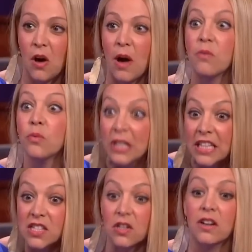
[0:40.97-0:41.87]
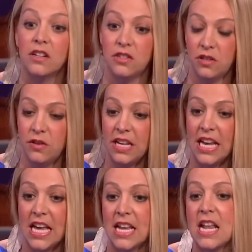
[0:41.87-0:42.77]
ago, I really started
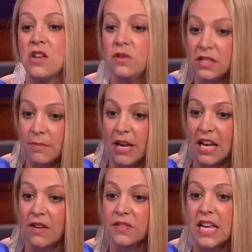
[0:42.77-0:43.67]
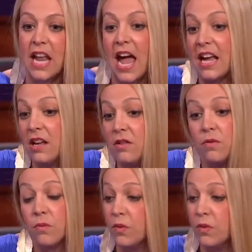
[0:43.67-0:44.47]
tuning in and using my gift, and I can